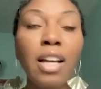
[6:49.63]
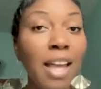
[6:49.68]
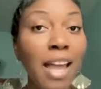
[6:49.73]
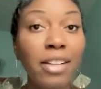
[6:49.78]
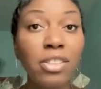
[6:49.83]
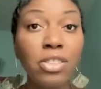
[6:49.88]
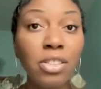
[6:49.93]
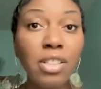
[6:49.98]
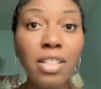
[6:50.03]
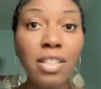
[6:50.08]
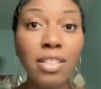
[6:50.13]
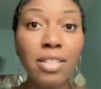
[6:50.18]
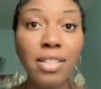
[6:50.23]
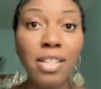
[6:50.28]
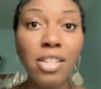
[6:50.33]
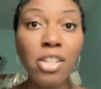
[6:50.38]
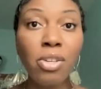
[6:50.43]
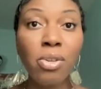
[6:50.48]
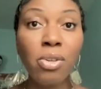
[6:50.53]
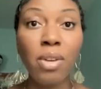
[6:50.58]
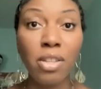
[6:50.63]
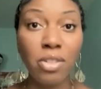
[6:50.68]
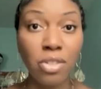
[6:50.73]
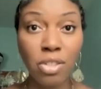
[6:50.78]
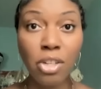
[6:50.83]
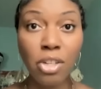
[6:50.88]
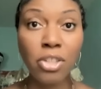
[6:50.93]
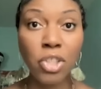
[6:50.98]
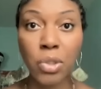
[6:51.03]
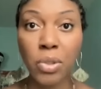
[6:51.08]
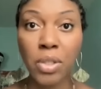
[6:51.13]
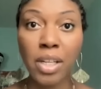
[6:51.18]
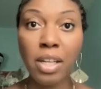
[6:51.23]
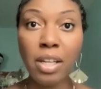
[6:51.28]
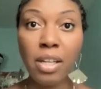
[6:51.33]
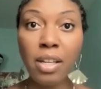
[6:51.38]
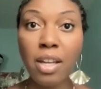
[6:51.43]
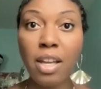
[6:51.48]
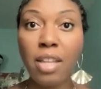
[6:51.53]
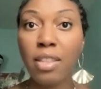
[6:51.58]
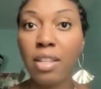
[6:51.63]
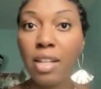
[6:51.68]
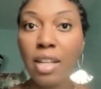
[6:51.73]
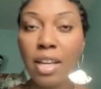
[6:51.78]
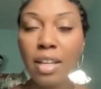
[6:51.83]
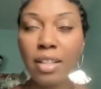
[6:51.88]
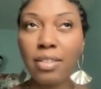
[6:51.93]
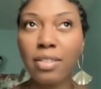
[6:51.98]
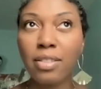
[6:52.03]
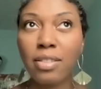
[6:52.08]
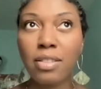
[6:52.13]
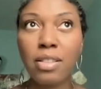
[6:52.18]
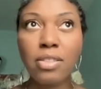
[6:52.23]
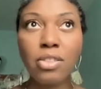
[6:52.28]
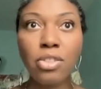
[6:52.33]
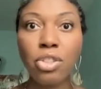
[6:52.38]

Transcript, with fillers: I actually need to see you in surgery in the next